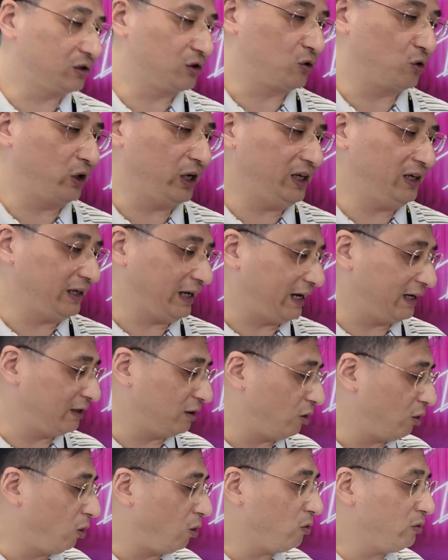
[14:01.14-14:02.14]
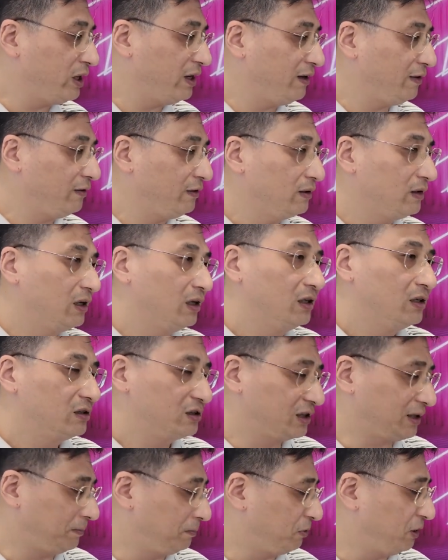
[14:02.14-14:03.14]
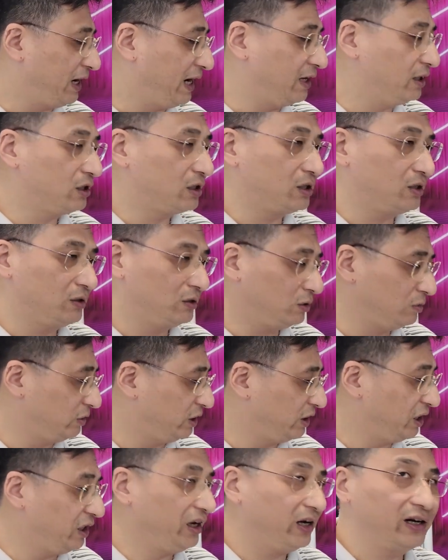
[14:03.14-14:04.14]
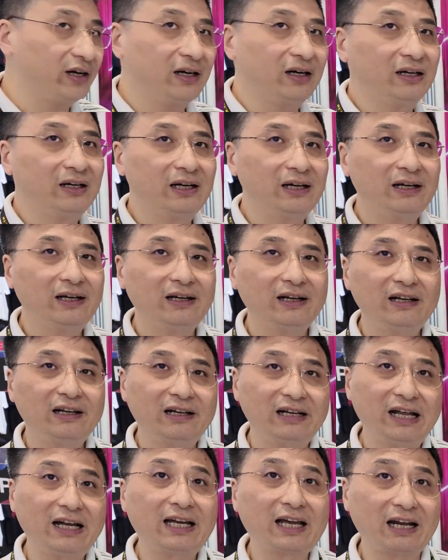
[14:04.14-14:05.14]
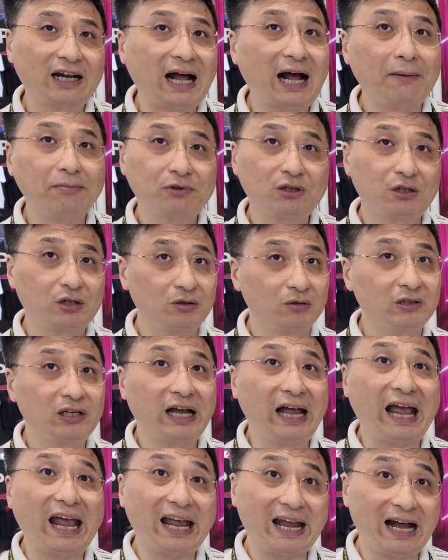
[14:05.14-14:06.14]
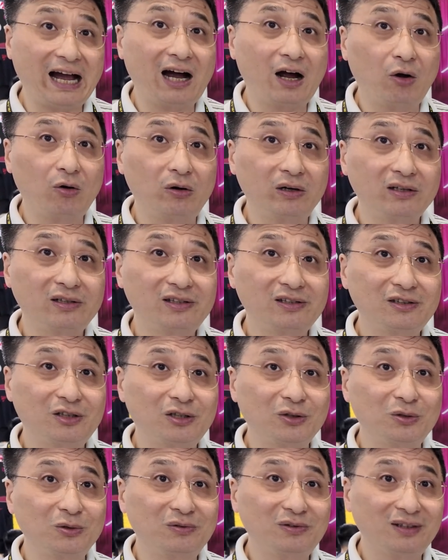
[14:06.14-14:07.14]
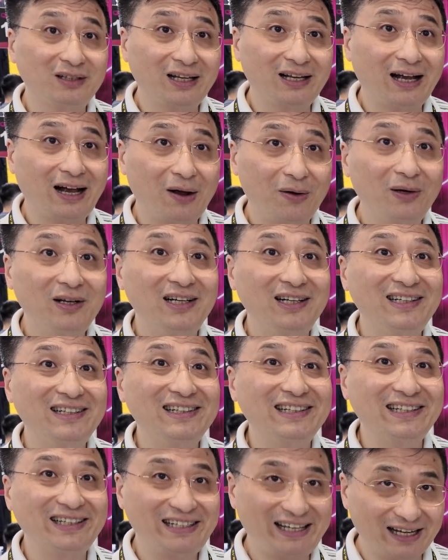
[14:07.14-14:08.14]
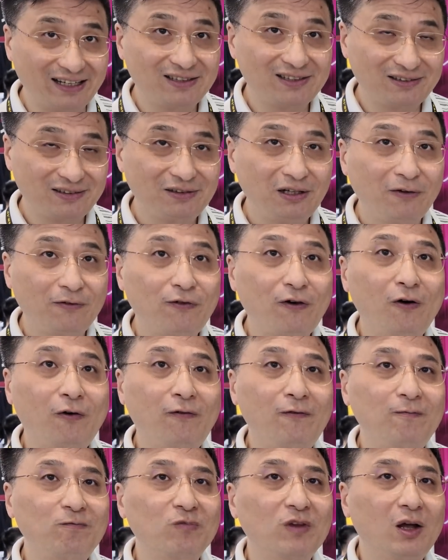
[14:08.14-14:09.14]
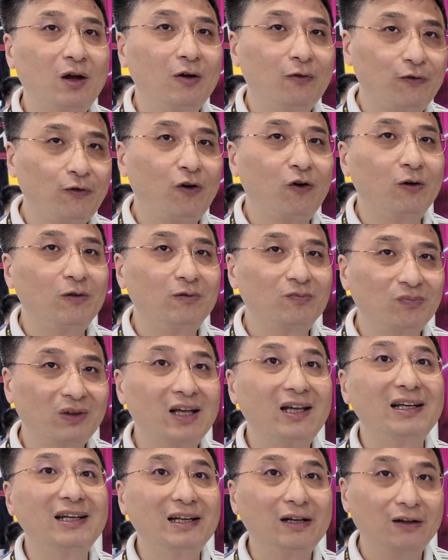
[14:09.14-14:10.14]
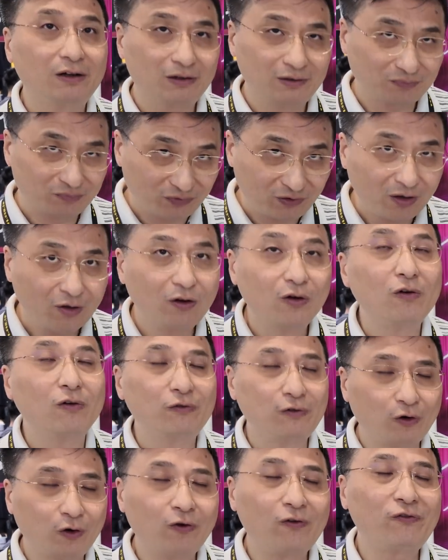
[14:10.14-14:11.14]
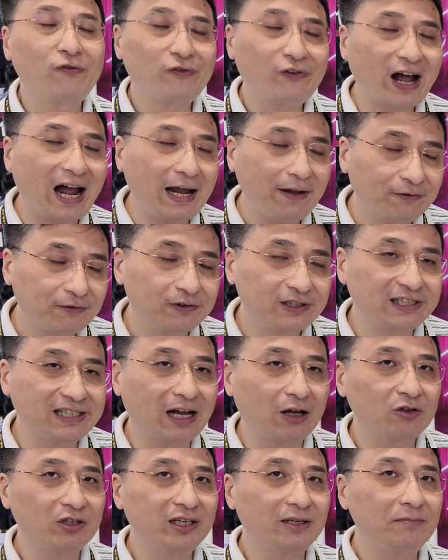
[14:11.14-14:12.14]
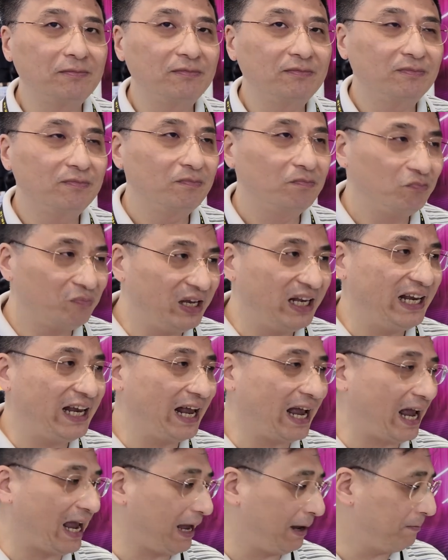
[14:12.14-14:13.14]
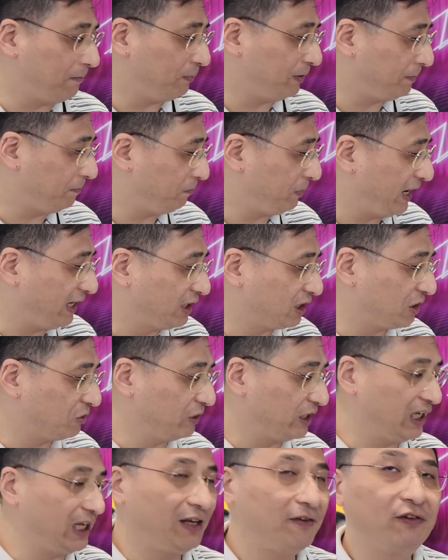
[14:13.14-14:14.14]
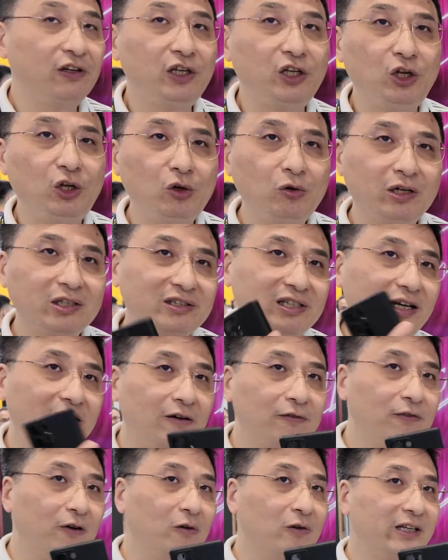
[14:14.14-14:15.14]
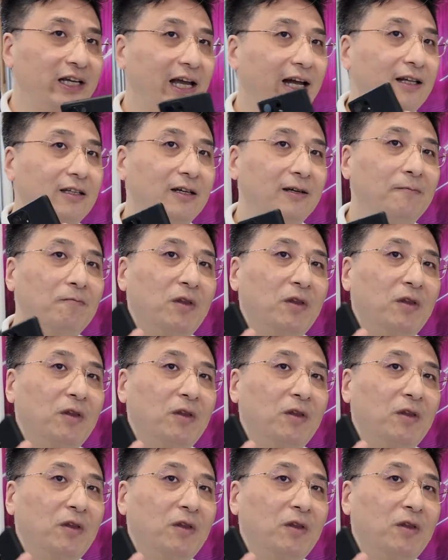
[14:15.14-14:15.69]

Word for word: screen and only supply to here, they can up to the 8 hours. 8 hours? Yes. Is enough power for 8 hours for my phone? For 5,000 milliamp battery. If your cell phone get